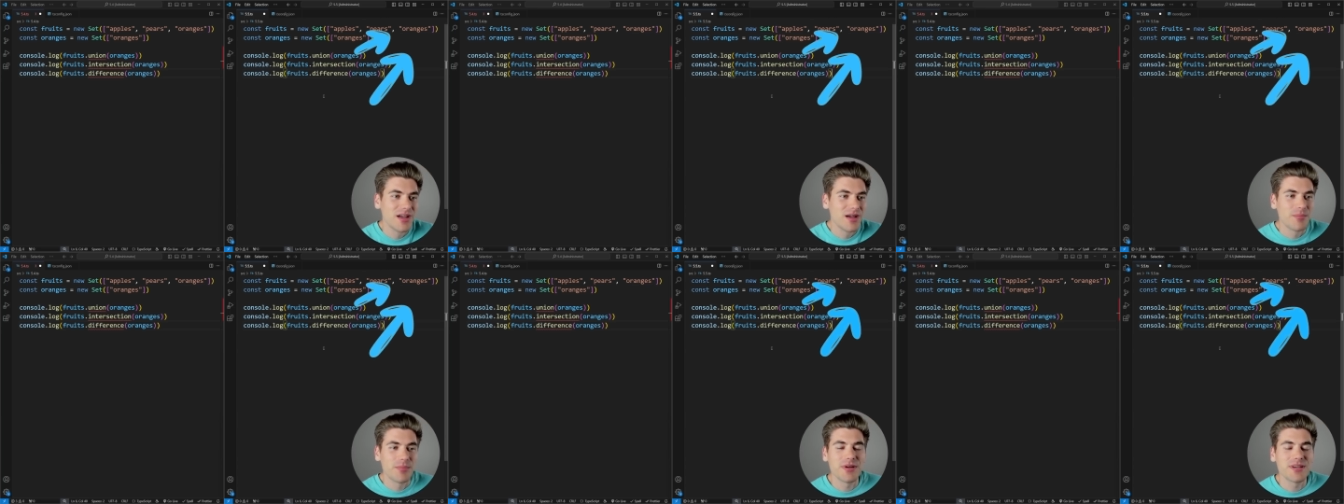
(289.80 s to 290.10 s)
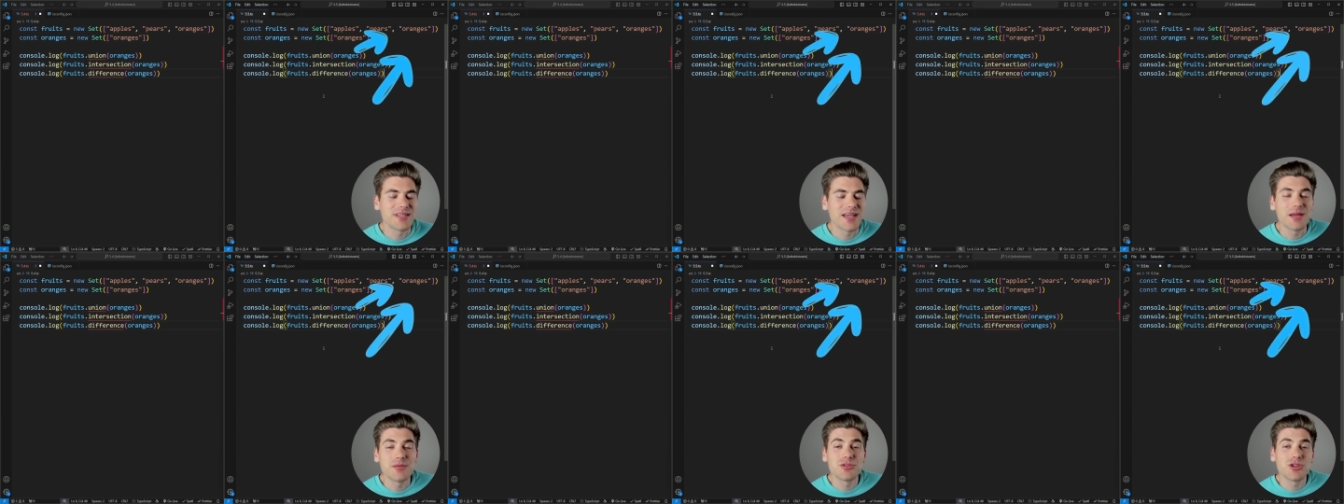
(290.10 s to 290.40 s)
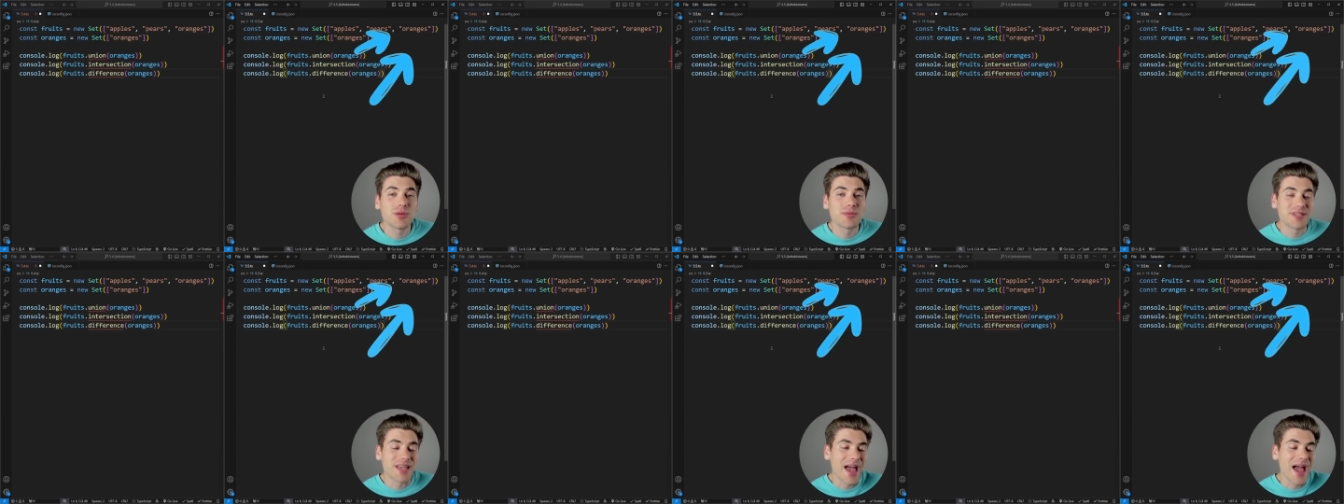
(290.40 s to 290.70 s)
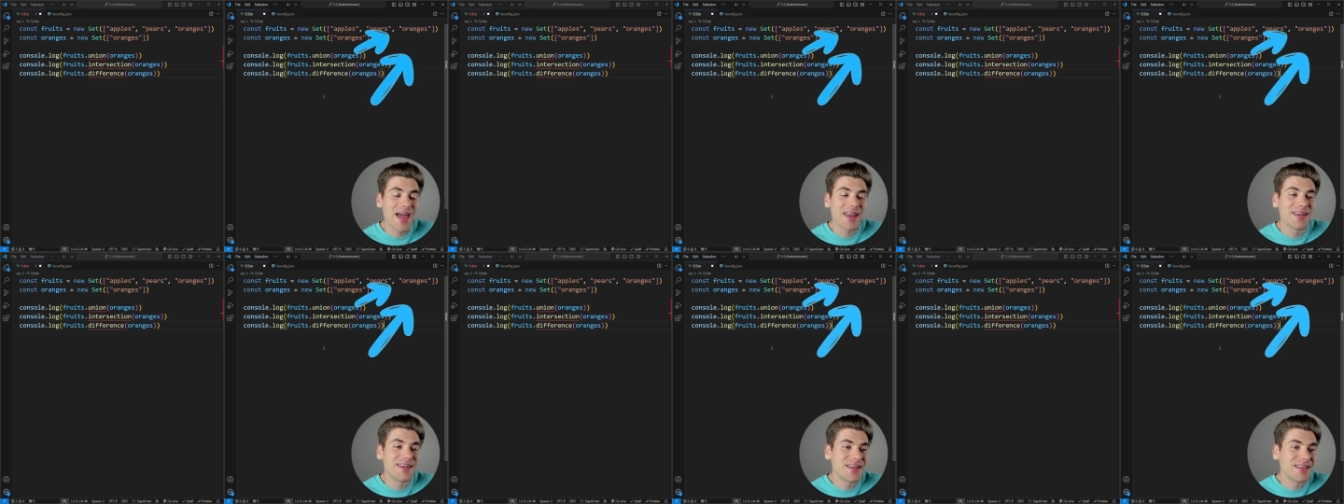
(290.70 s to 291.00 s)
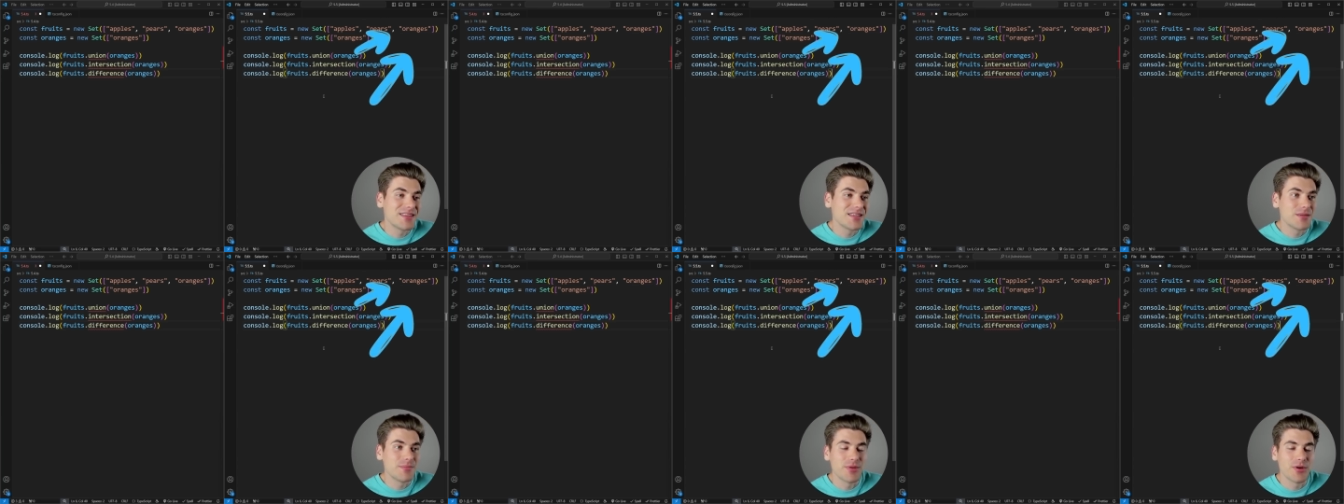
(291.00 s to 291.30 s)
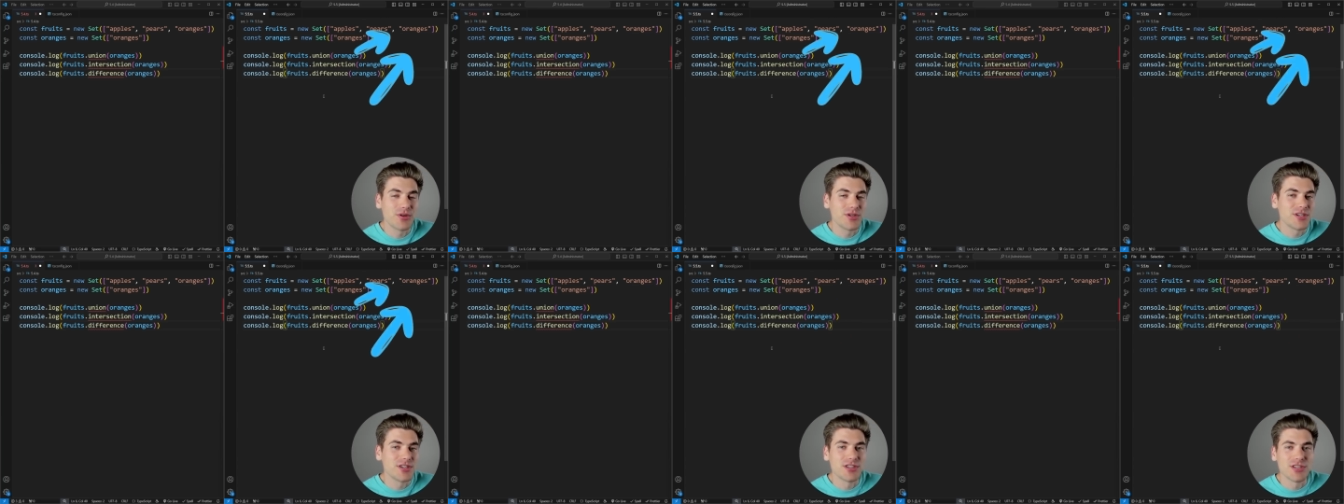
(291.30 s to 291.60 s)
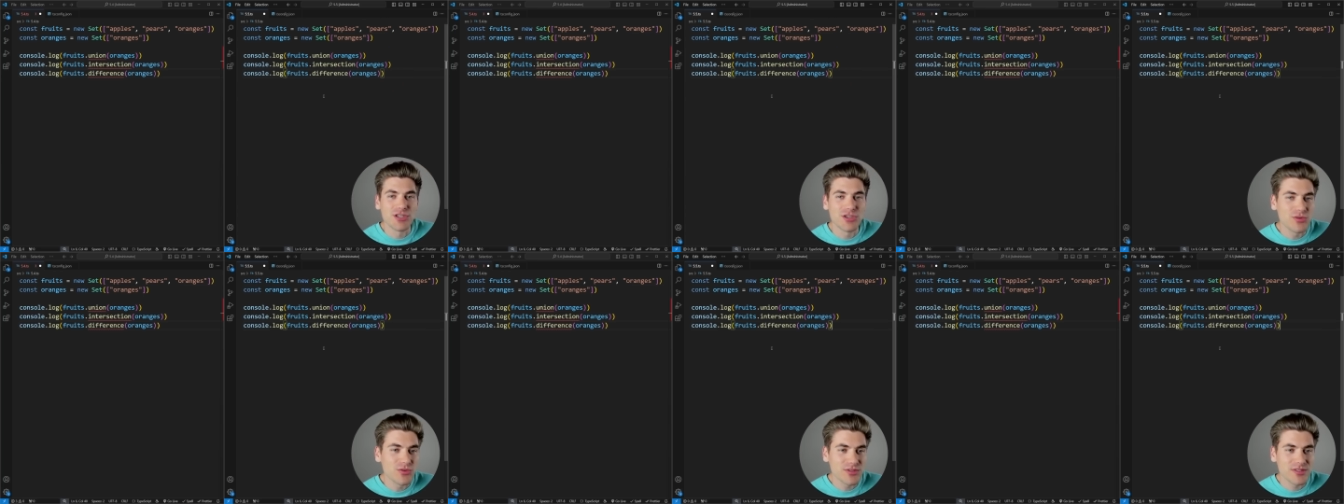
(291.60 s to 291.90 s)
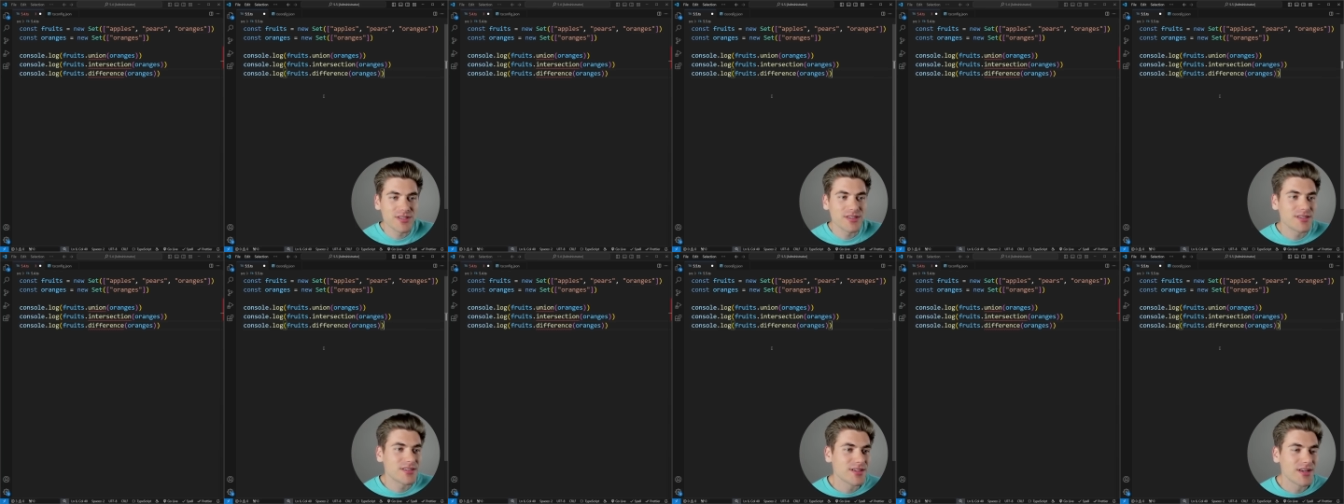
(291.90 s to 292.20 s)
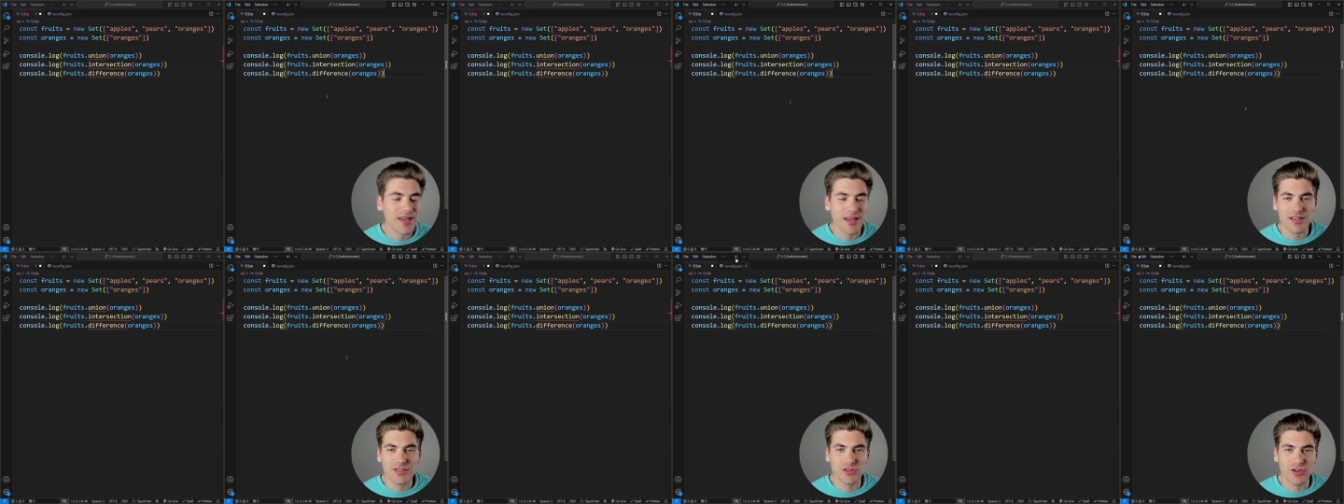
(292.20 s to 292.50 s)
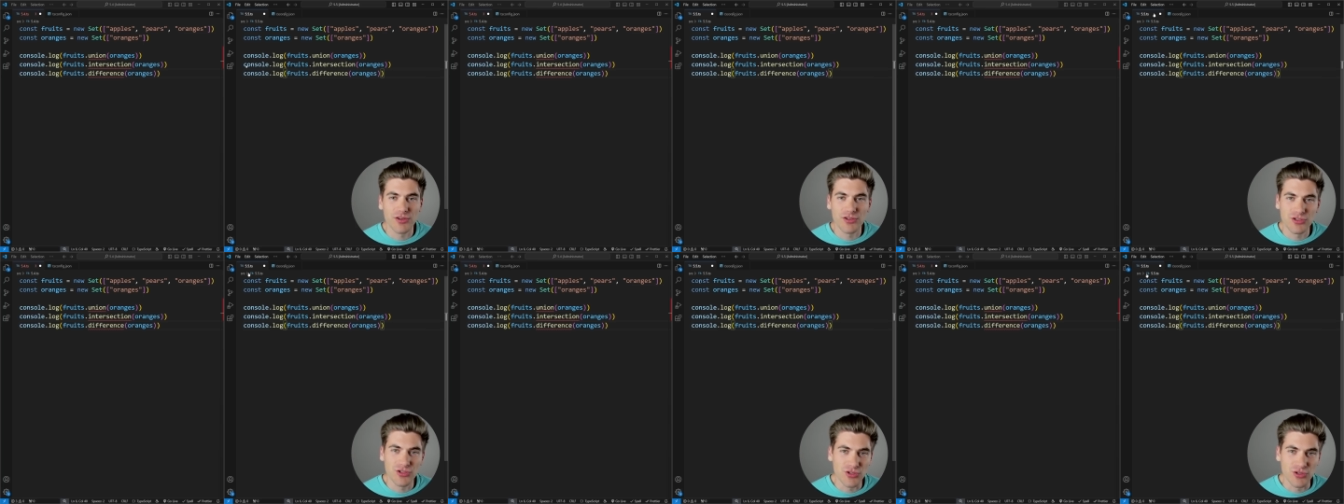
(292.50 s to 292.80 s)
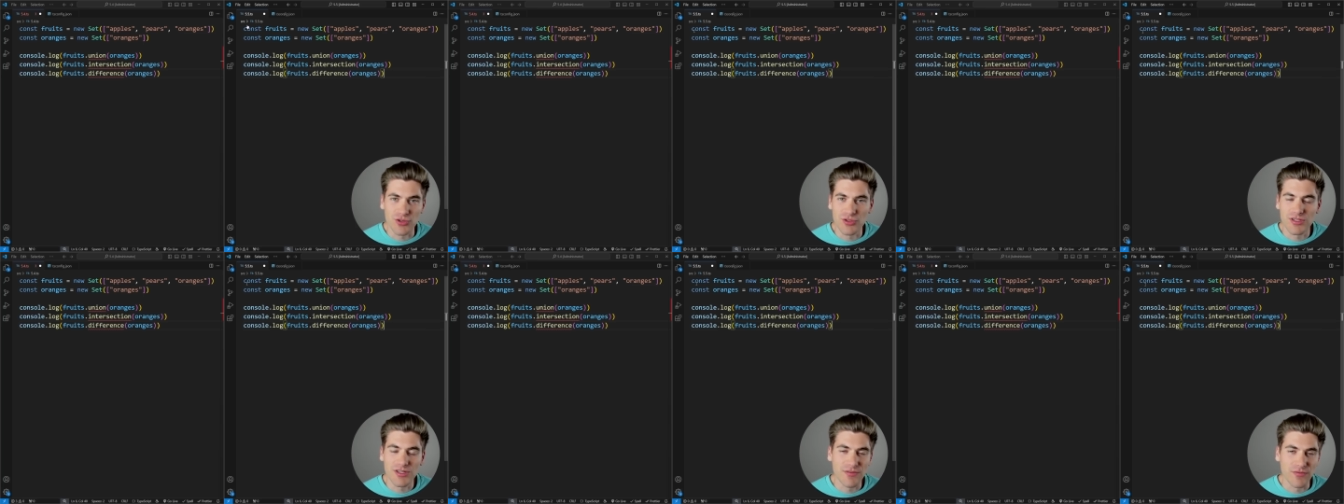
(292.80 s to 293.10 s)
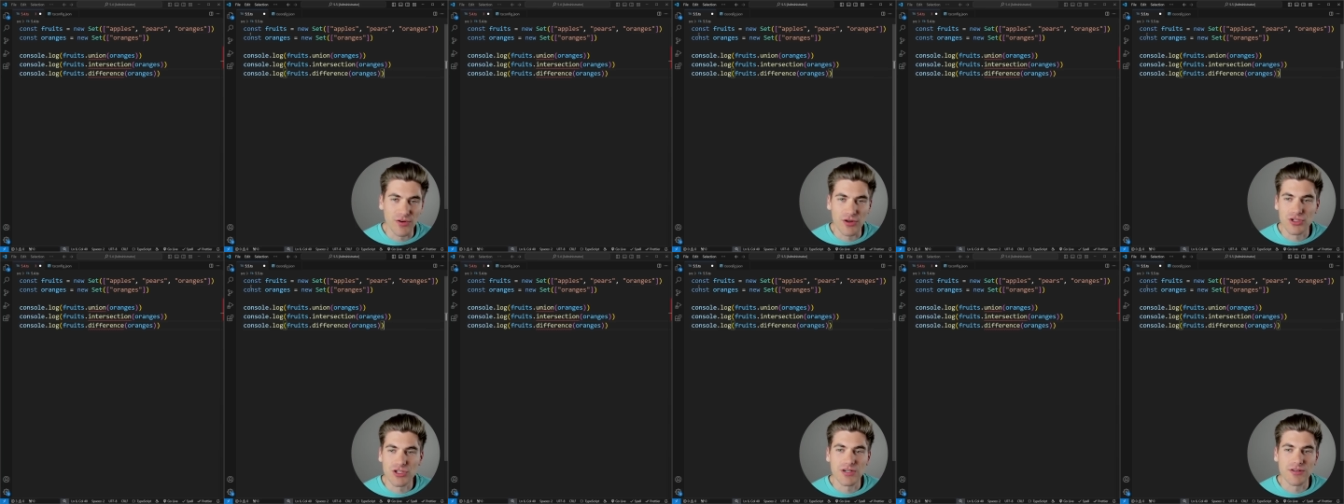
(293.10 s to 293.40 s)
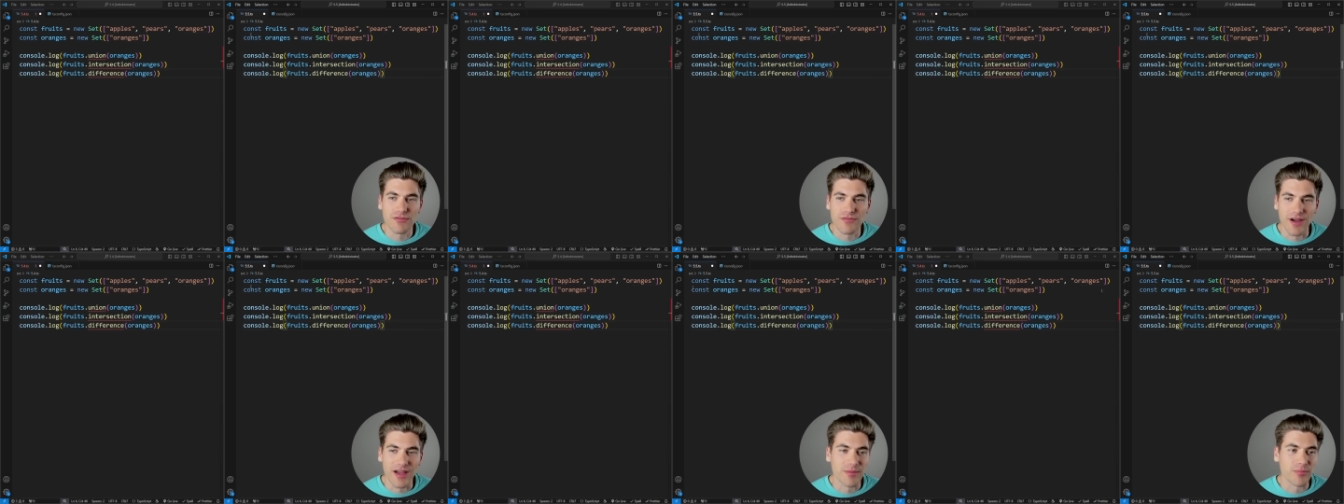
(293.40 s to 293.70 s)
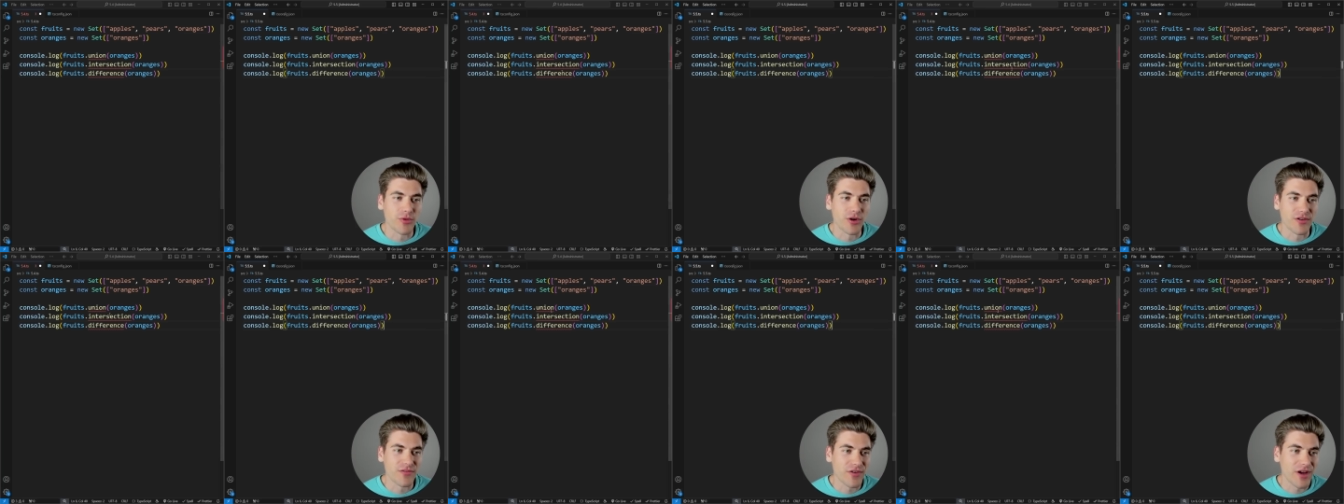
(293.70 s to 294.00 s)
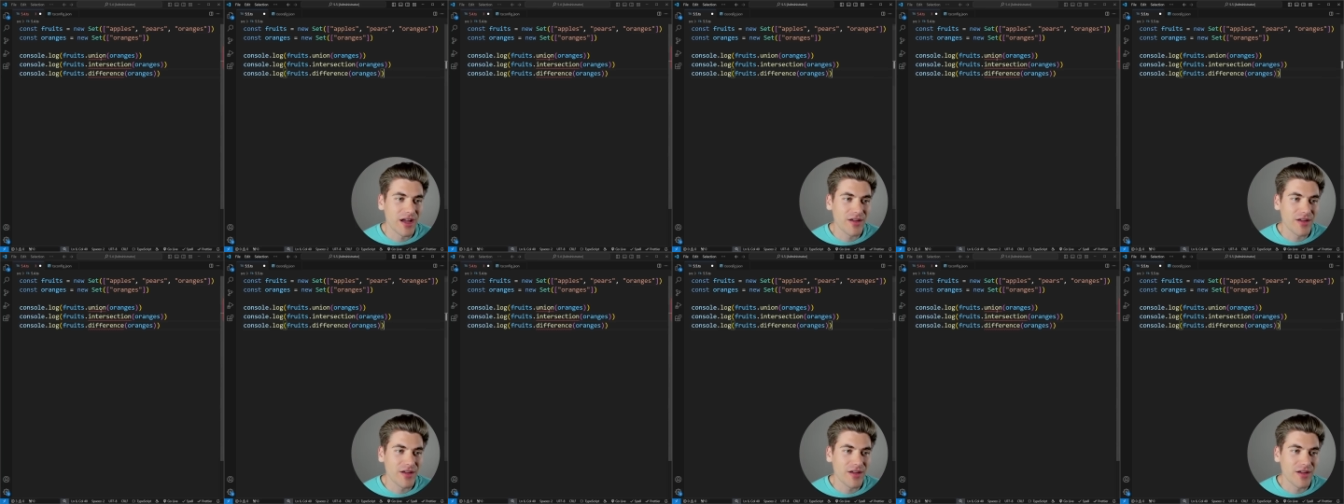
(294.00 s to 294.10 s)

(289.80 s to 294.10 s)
But TypeScript's added in the ability to use these as long as you're using version 5.5